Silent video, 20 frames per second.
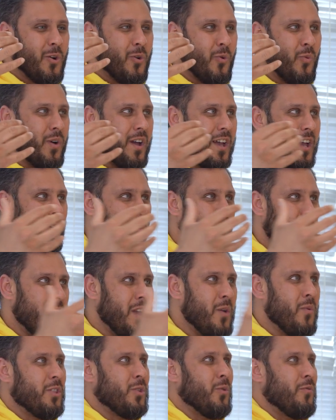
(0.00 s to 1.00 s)
where
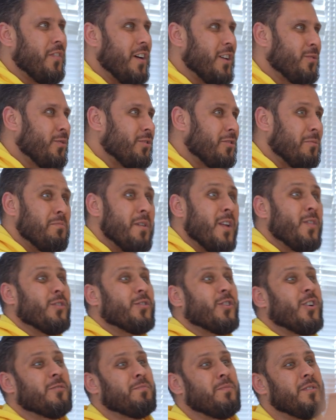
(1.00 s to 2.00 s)
we were the first one to bring these
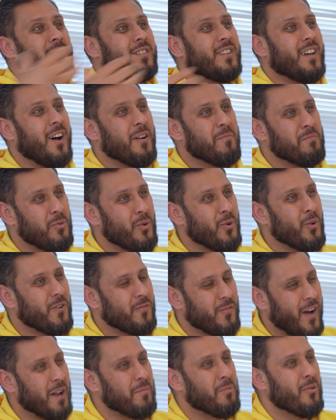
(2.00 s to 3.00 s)
customers on board
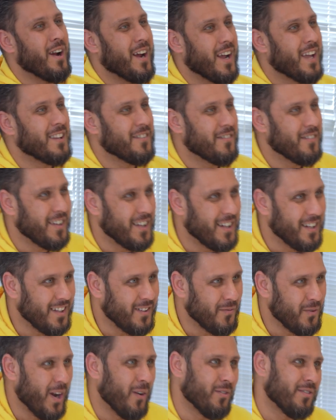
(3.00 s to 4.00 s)
for Al Burak
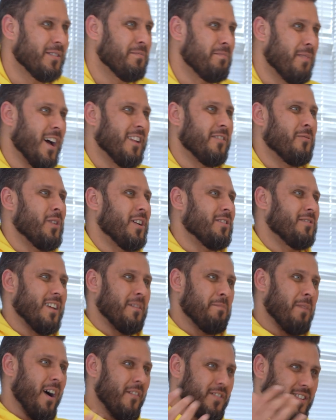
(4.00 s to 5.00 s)
when I was
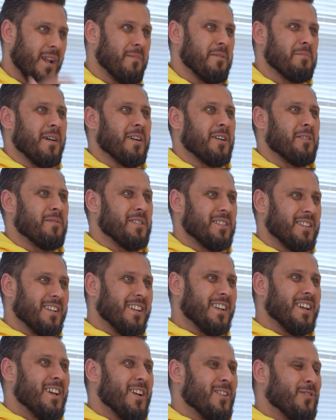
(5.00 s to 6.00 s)
part of Islamic Bank of Britain.
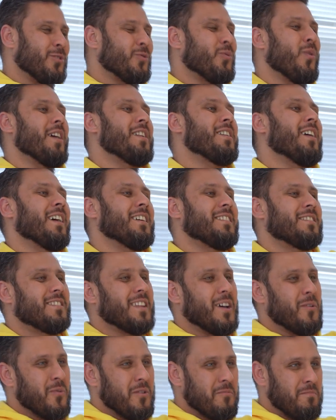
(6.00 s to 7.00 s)
So it's quite nice
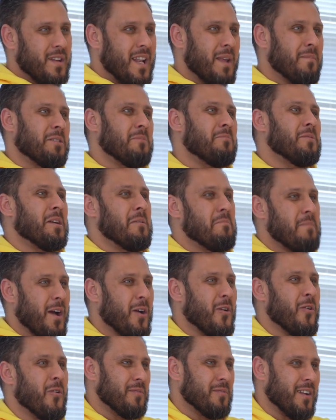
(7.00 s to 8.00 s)
that we've been able to bring them
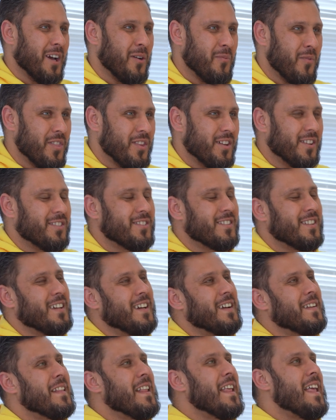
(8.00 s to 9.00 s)
back now with us.
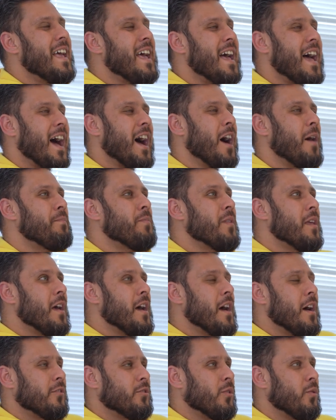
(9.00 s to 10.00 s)
Yeah.
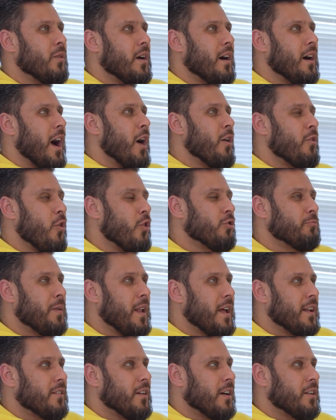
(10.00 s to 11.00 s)
So our growth
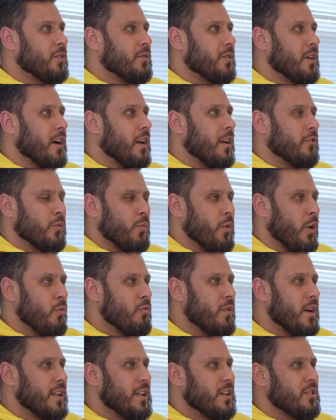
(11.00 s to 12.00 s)
plans are to be
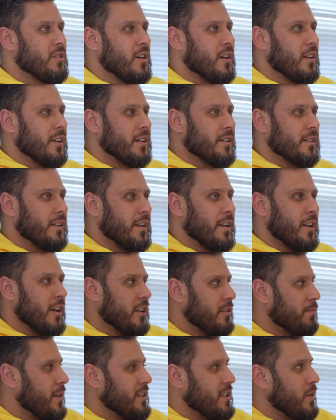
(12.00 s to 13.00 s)
already, inshallah,
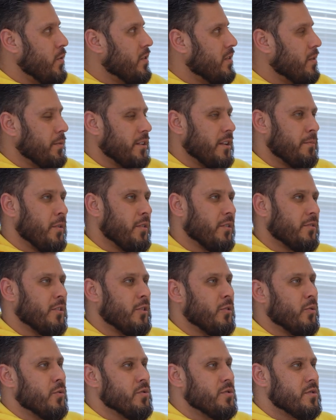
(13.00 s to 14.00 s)
especially when some of these products are
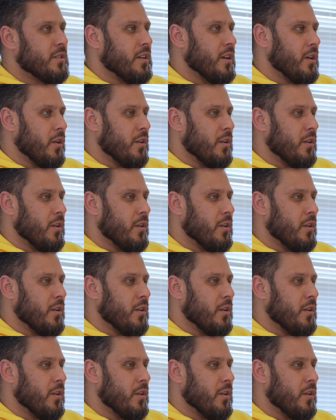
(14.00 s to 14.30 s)
launched,